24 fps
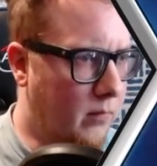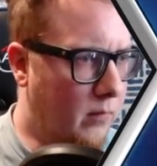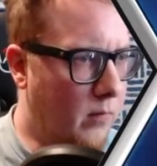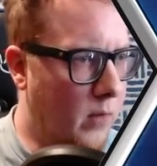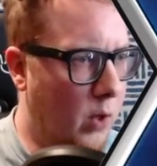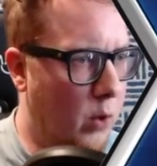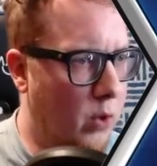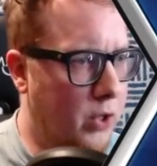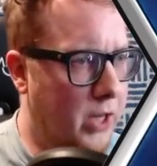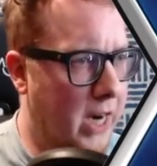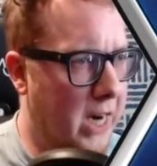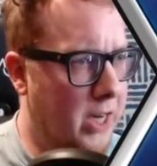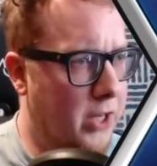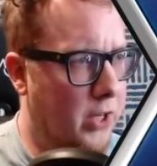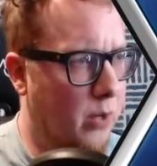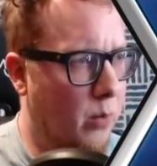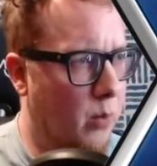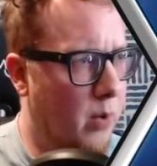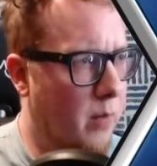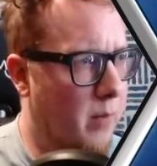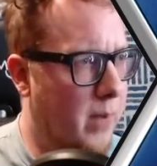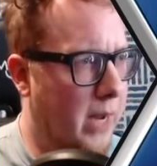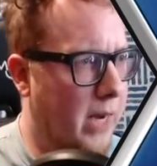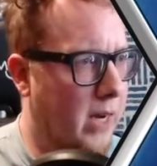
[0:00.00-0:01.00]
Which actually
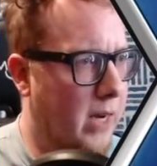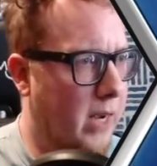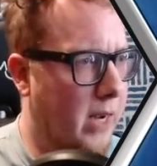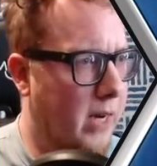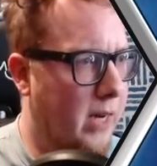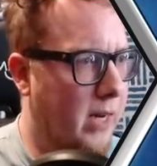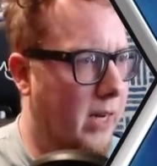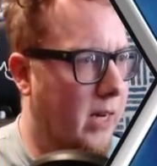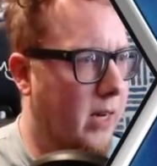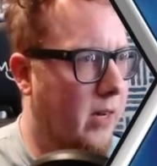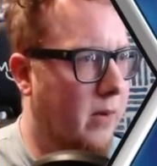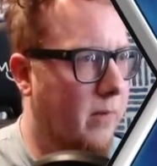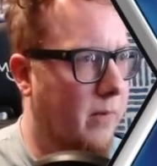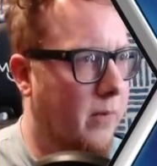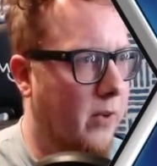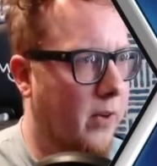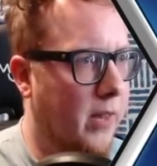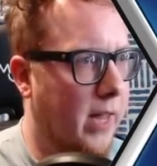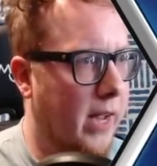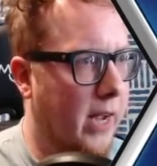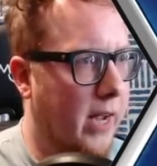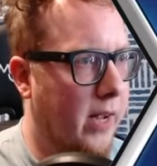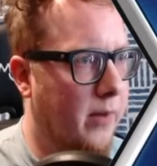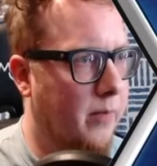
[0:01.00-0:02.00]
we may not need him for
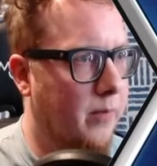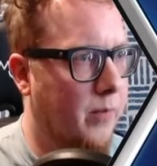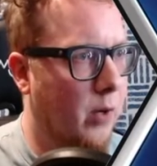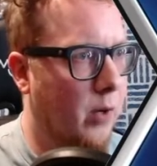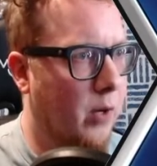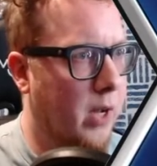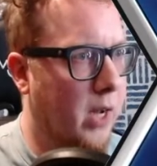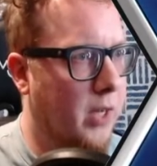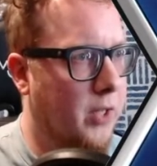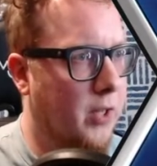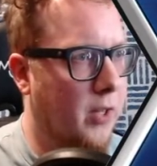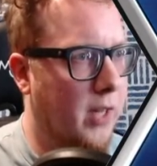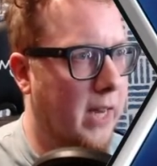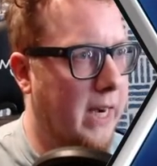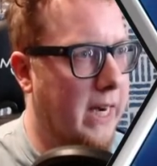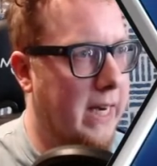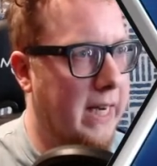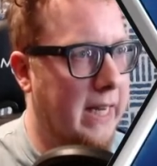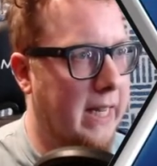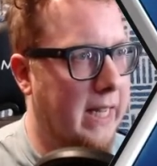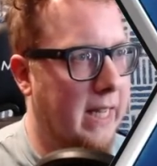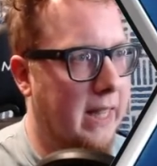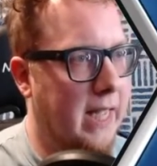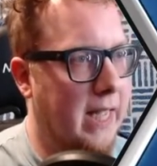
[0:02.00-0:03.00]
that. Okay, so they
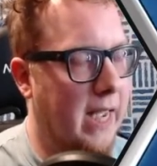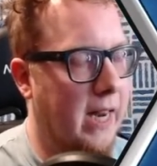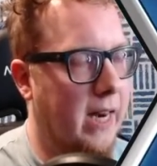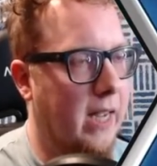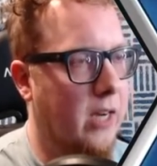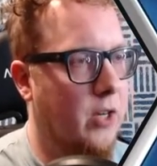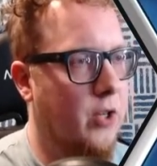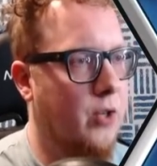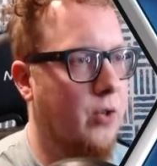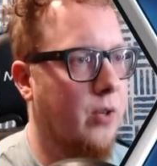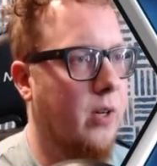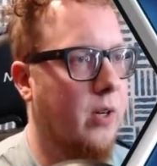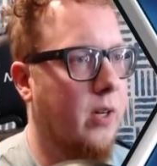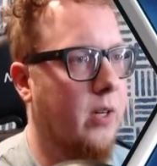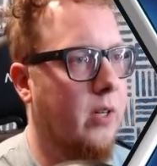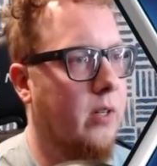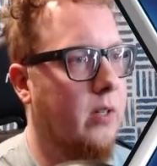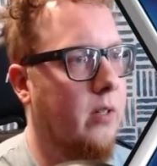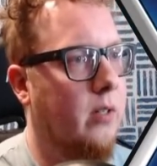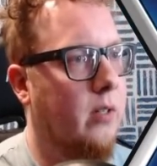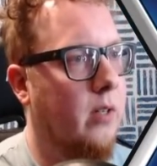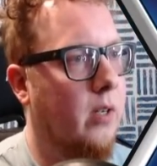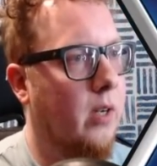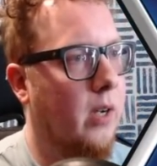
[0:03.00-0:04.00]
didn't get that
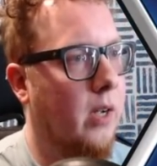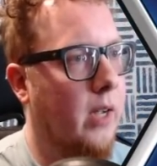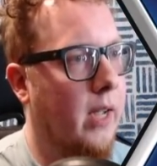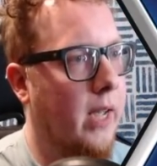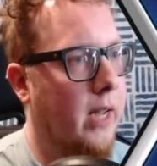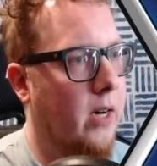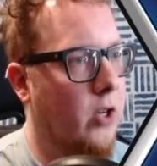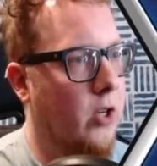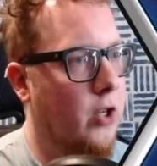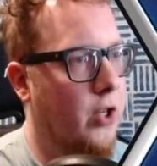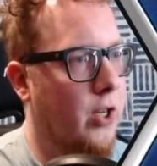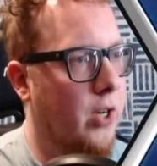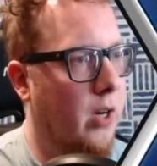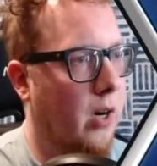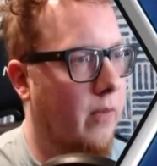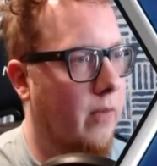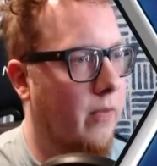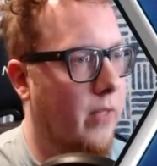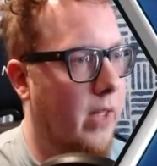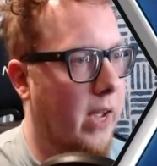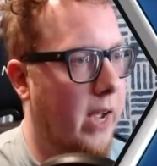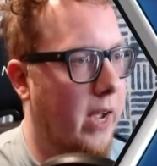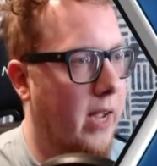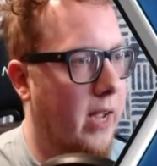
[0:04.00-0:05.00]
extra energy off
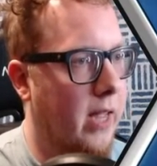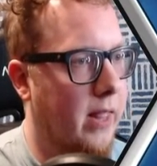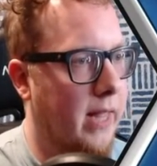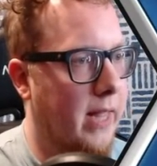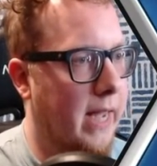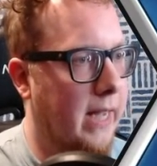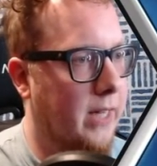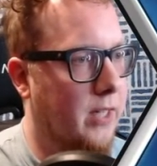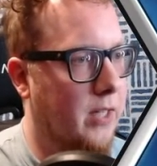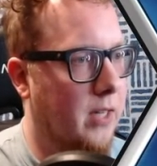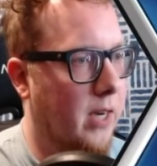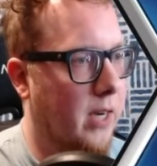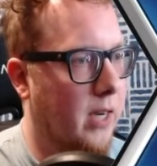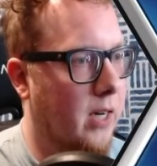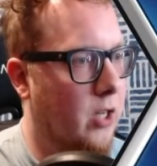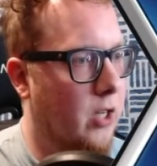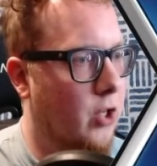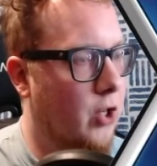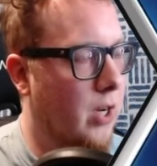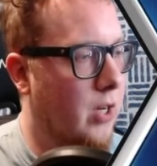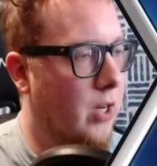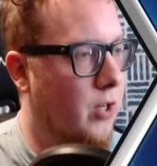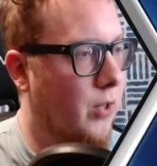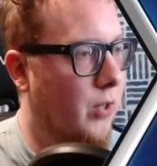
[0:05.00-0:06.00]
that, and that's not going to
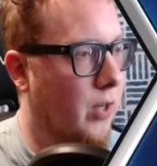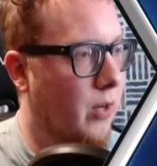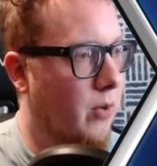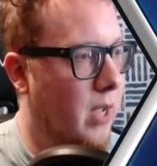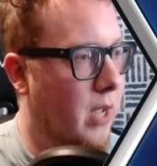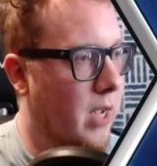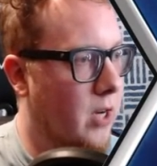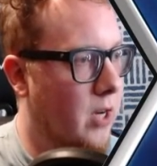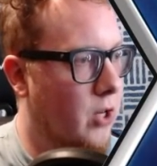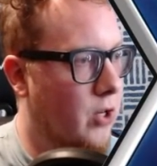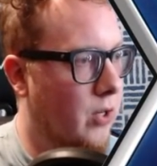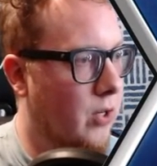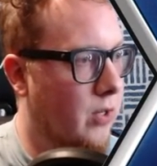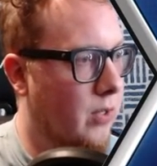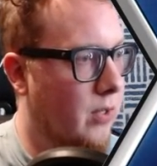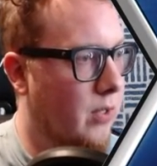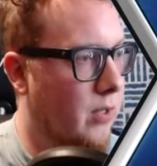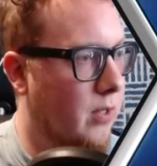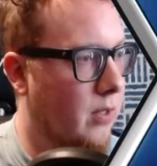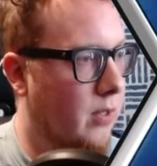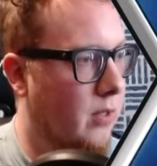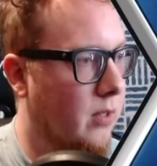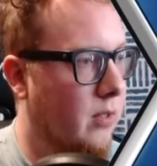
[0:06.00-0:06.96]
change locations.